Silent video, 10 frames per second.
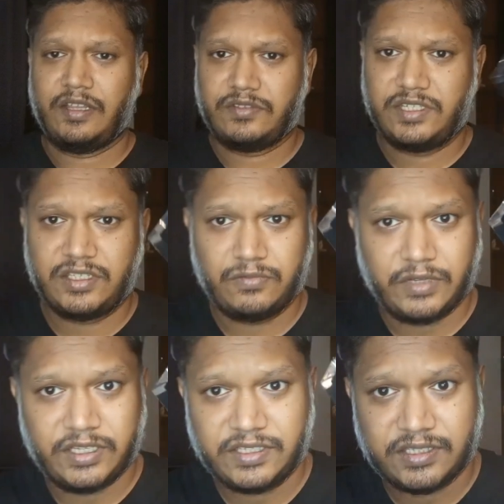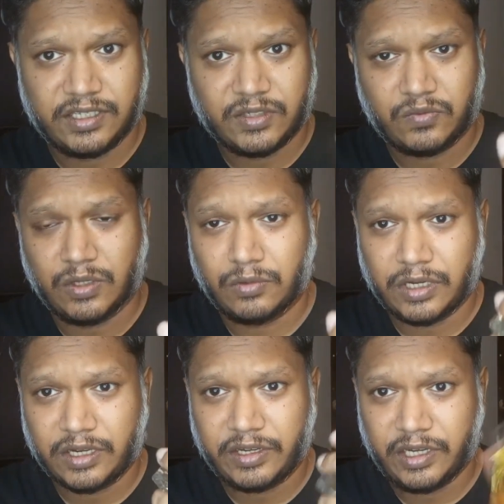now. Season wise, this will
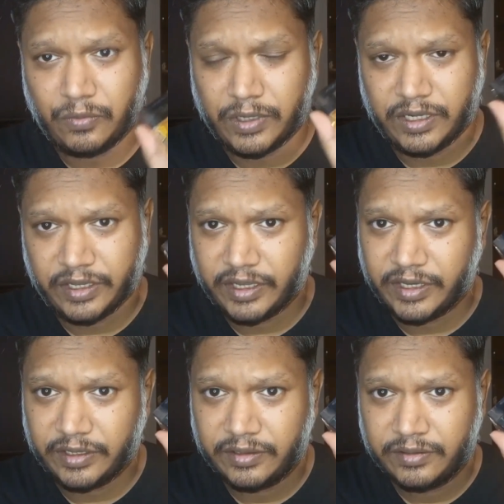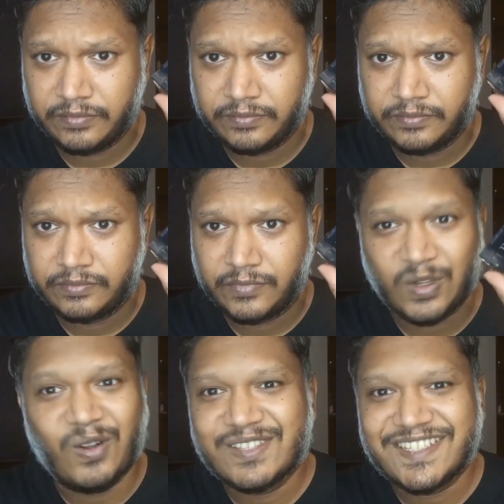work really well in
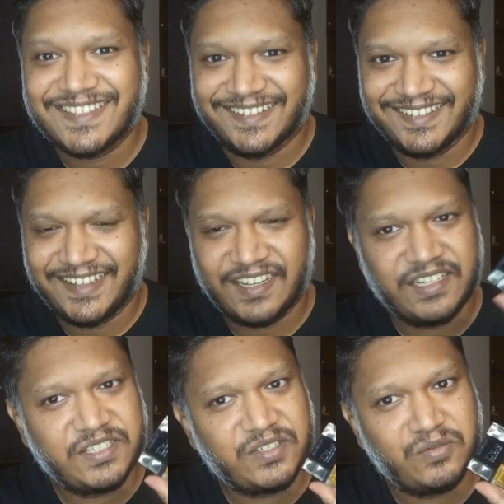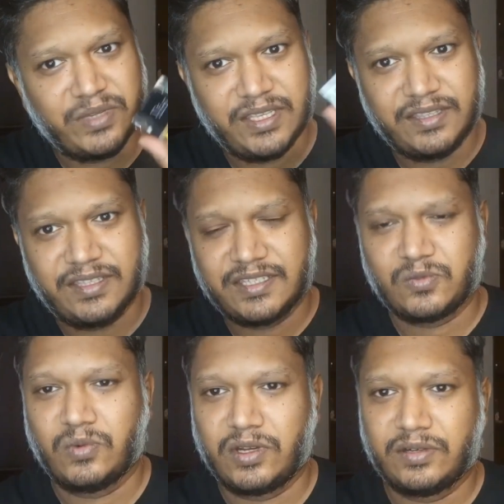all season. At least to me, this
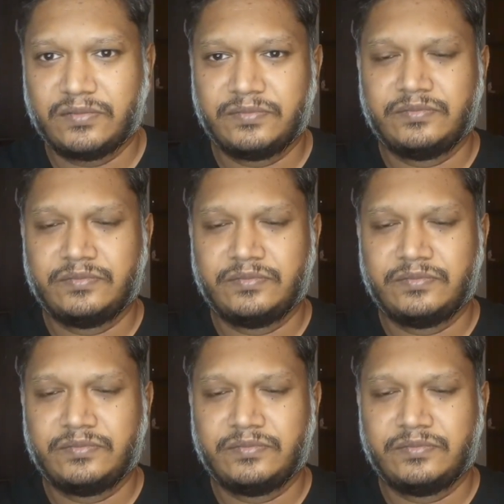one